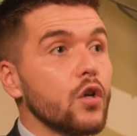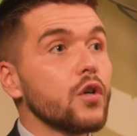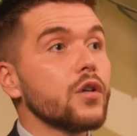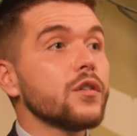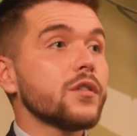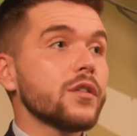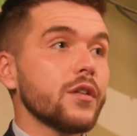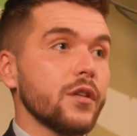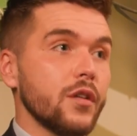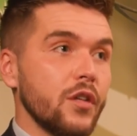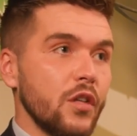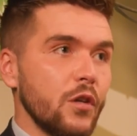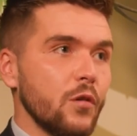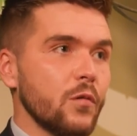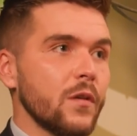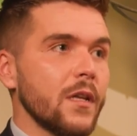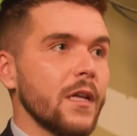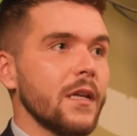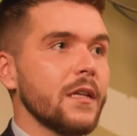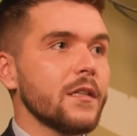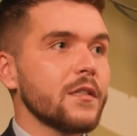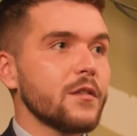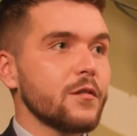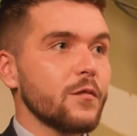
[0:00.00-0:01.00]
Good
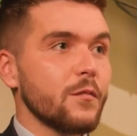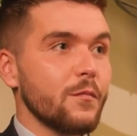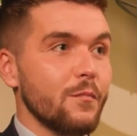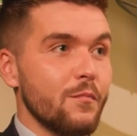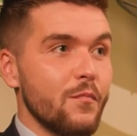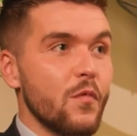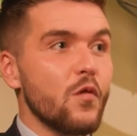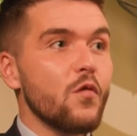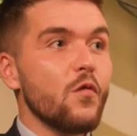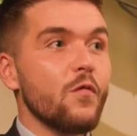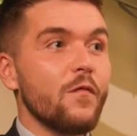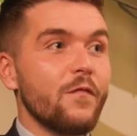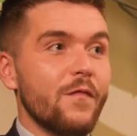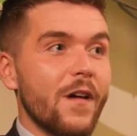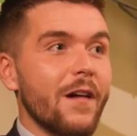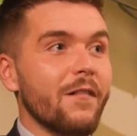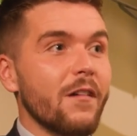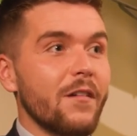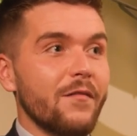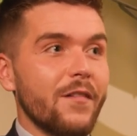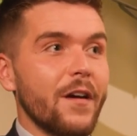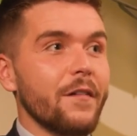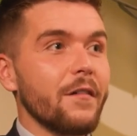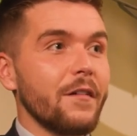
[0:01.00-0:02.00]
units move
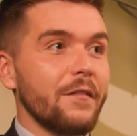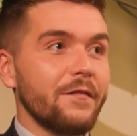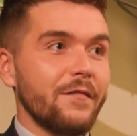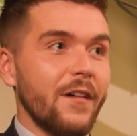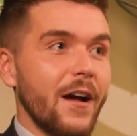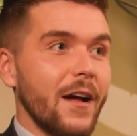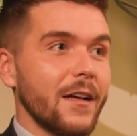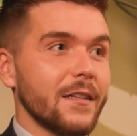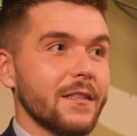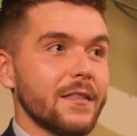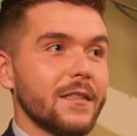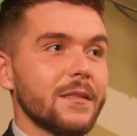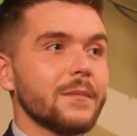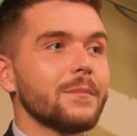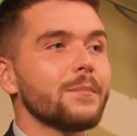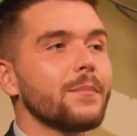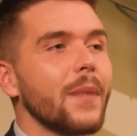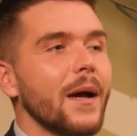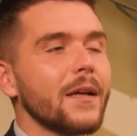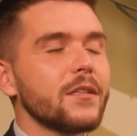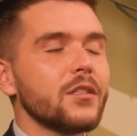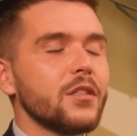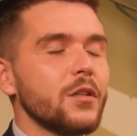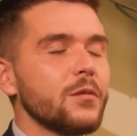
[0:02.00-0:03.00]
very, very fast.
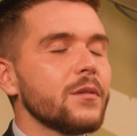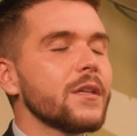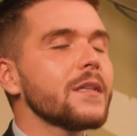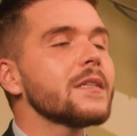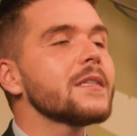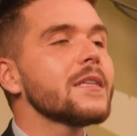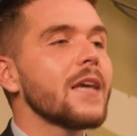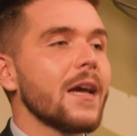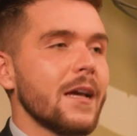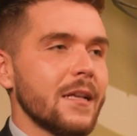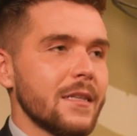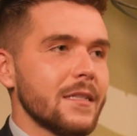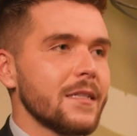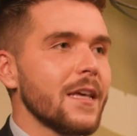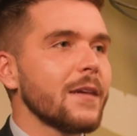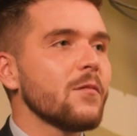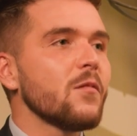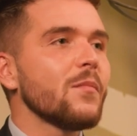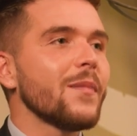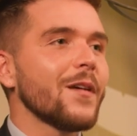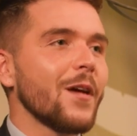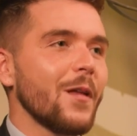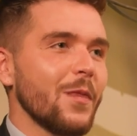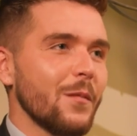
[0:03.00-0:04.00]
Bad units, yes, they
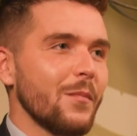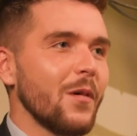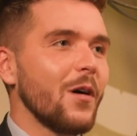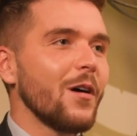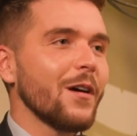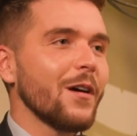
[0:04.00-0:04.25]
will be on the